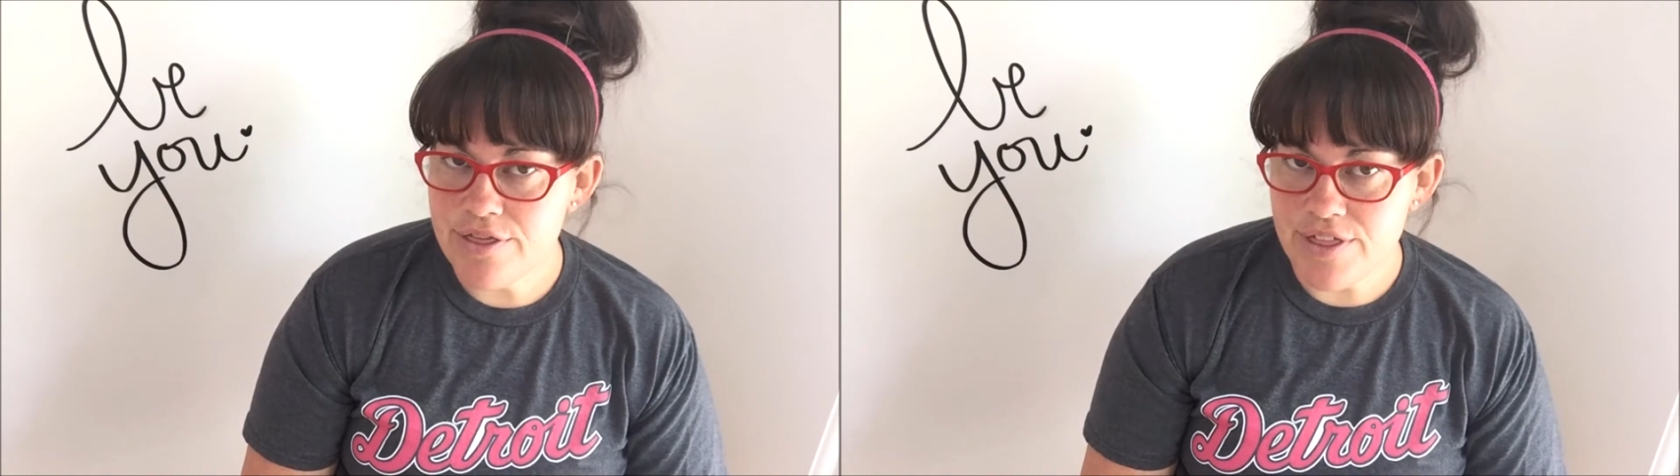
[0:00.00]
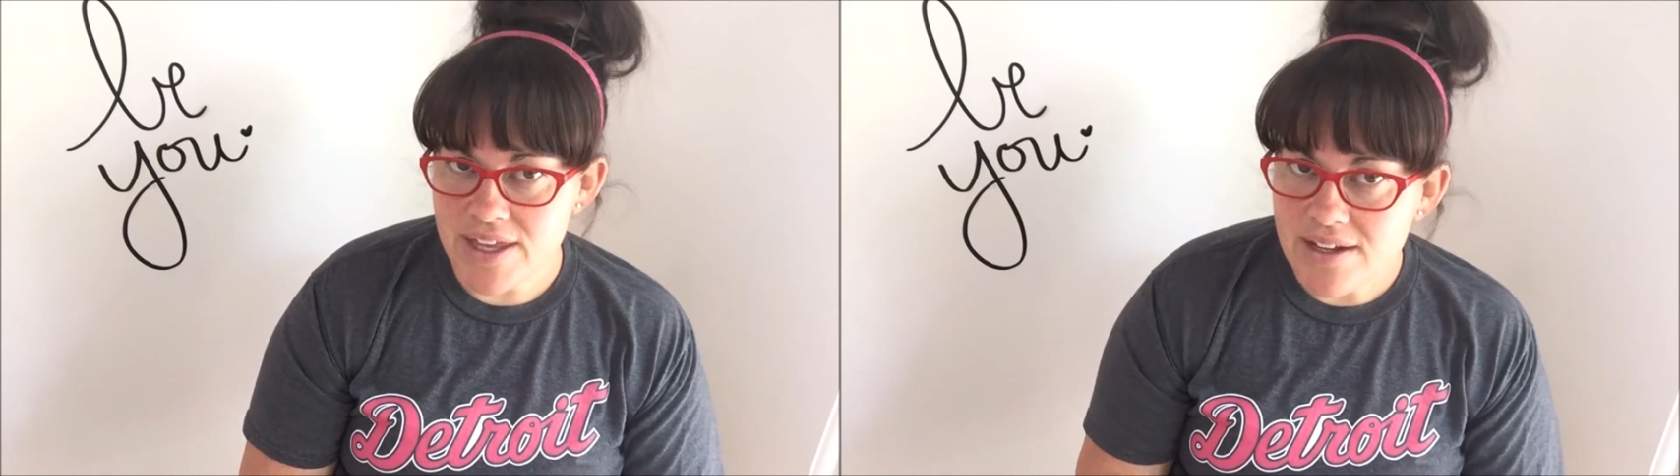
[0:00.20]

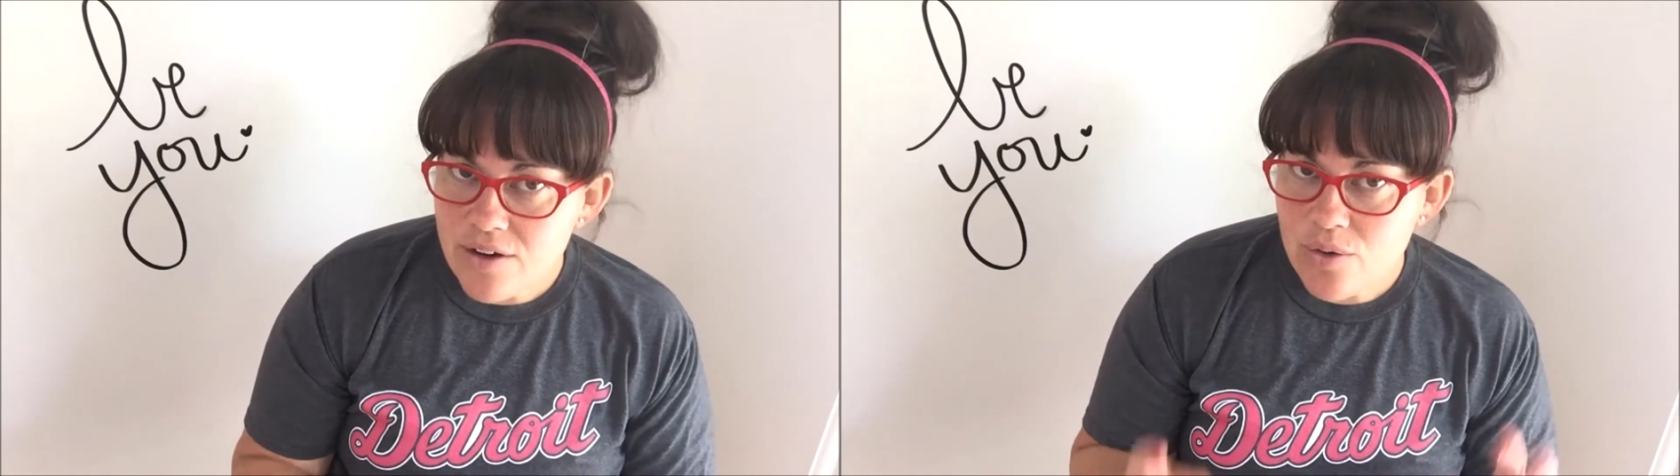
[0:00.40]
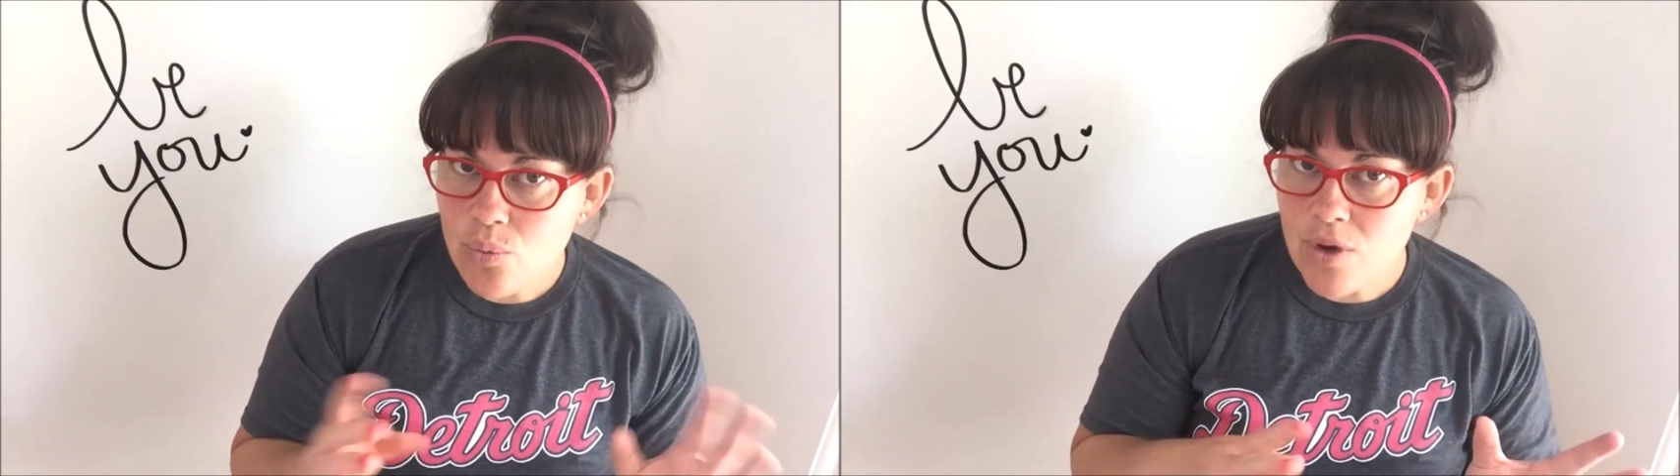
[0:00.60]

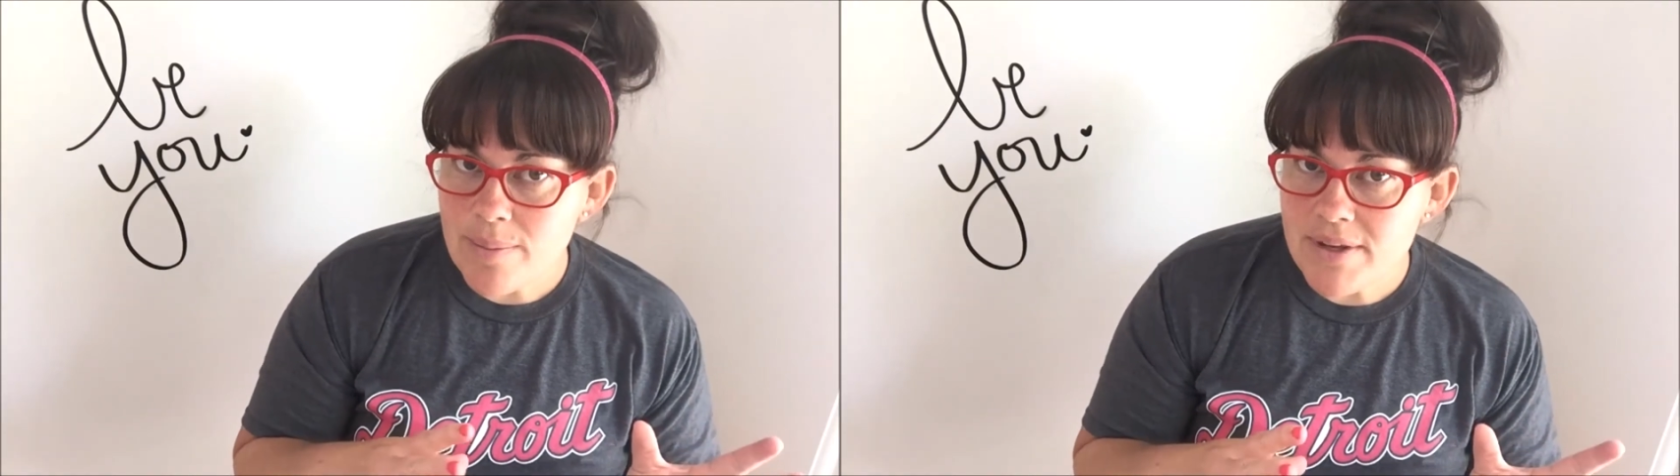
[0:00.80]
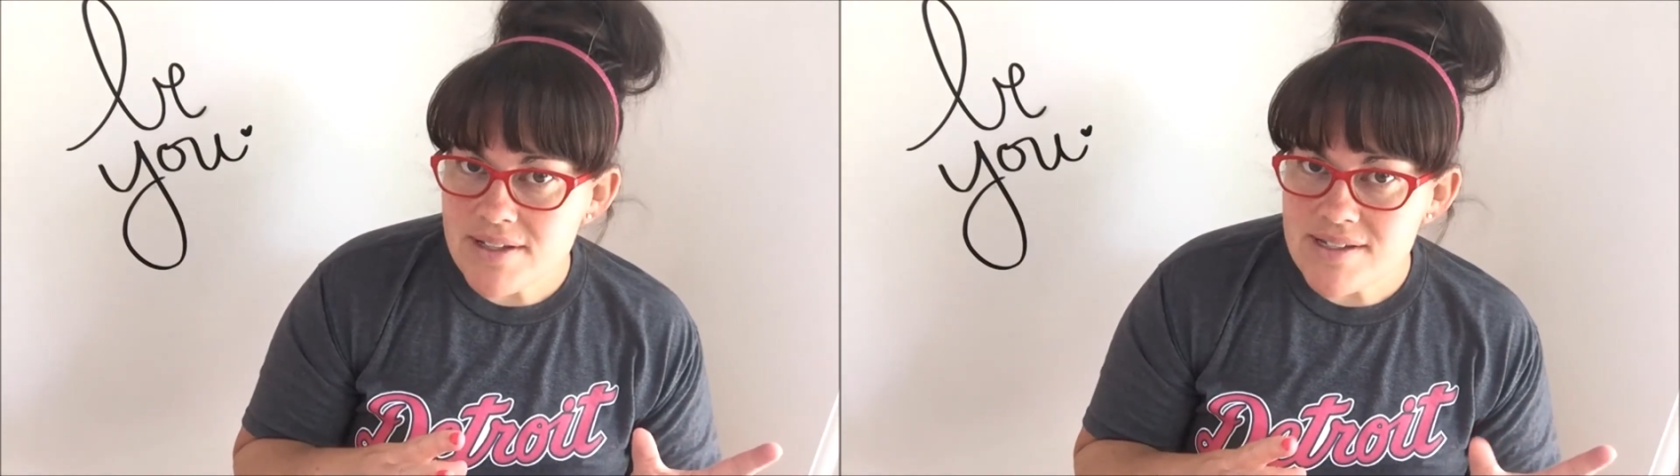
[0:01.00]
thin
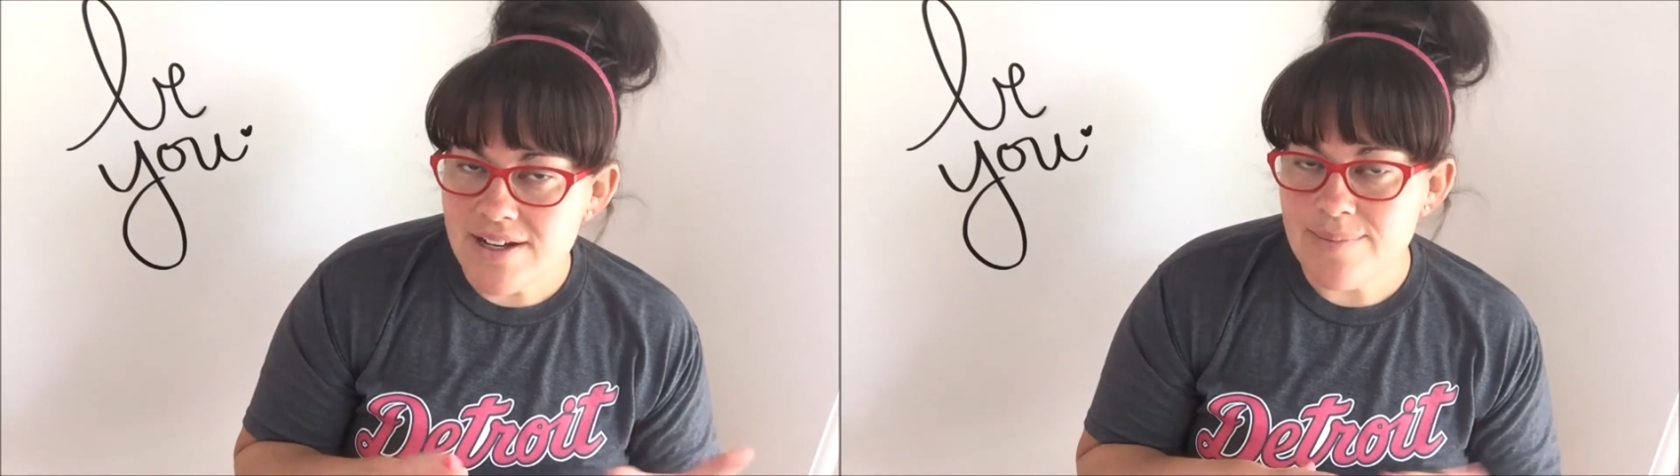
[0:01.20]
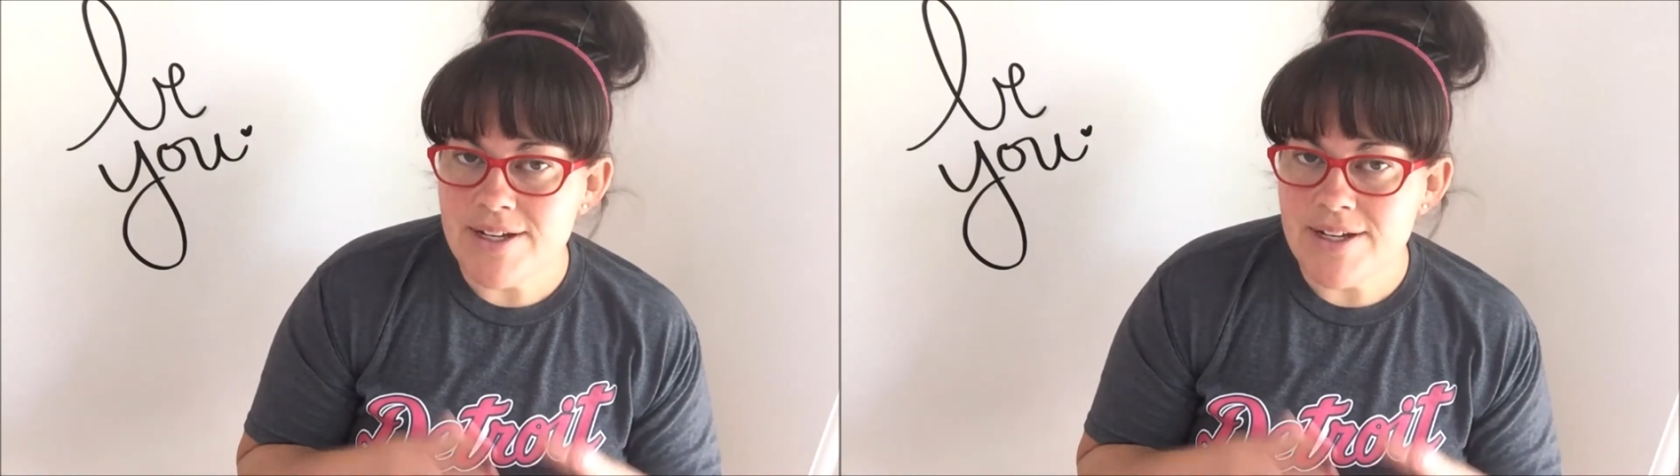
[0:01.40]
women's,